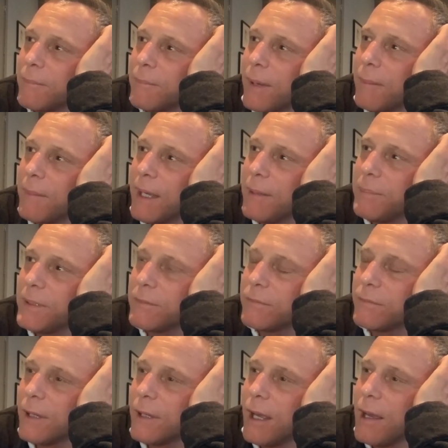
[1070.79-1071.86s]
Maybe
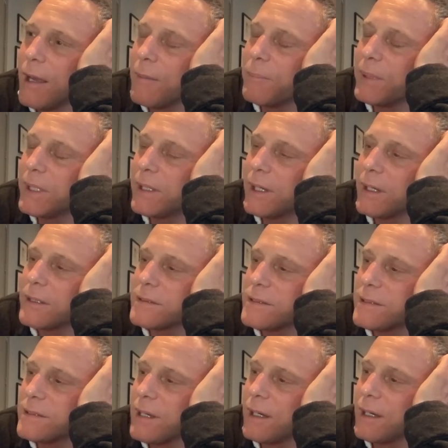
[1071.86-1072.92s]
because
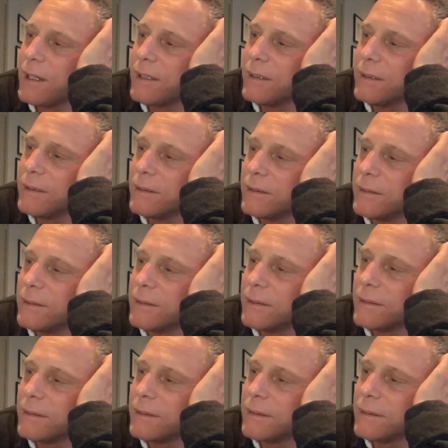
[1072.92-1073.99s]

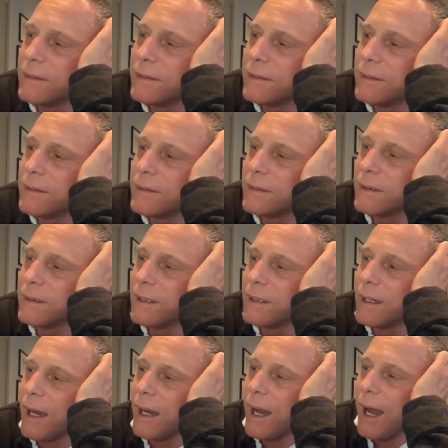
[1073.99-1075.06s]

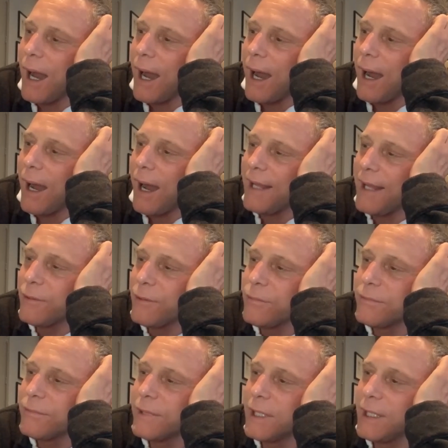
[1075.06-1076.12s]
I don't
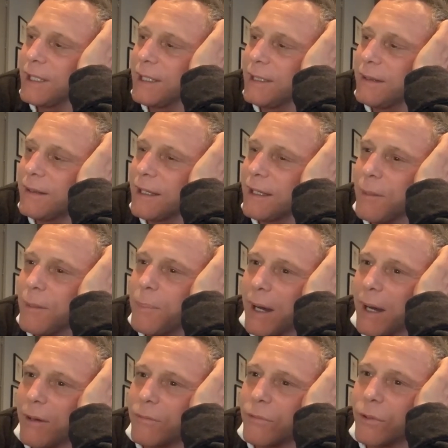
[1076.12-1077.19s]
really think
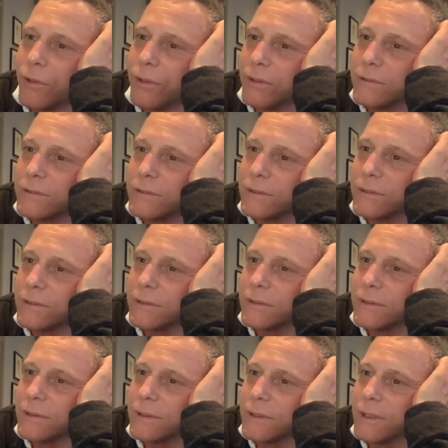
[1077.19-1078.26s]
about rules.
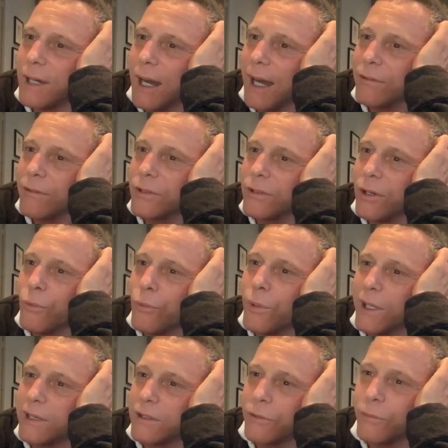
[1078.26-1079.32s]
I don't know what
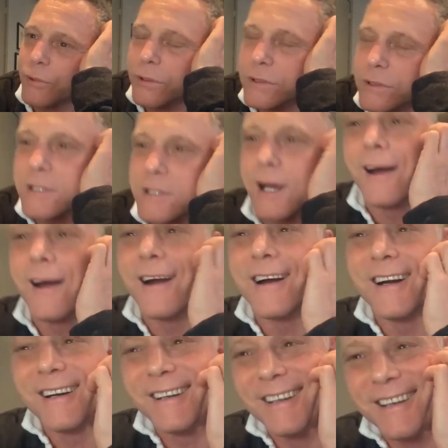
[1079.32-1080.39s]
the rules are.
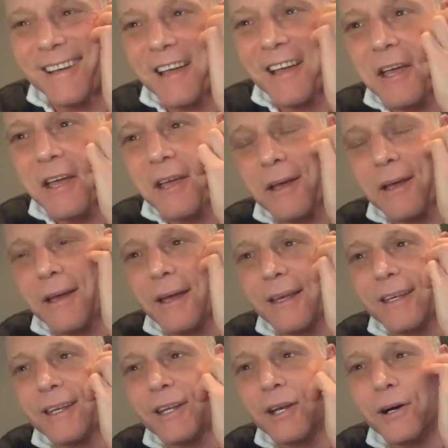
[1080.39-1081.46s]

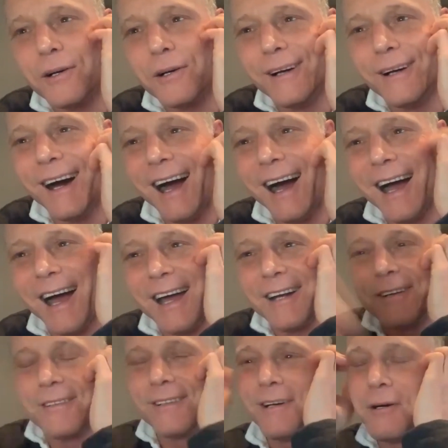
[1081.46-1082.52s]
You know, I
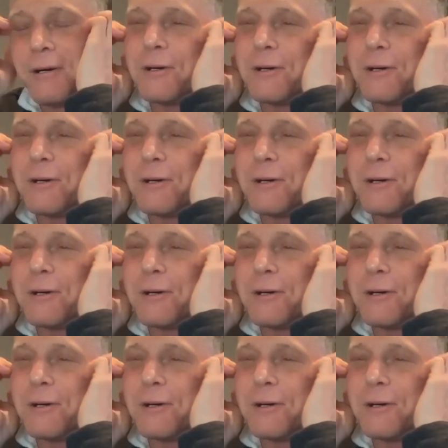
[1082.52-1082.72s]
don't know.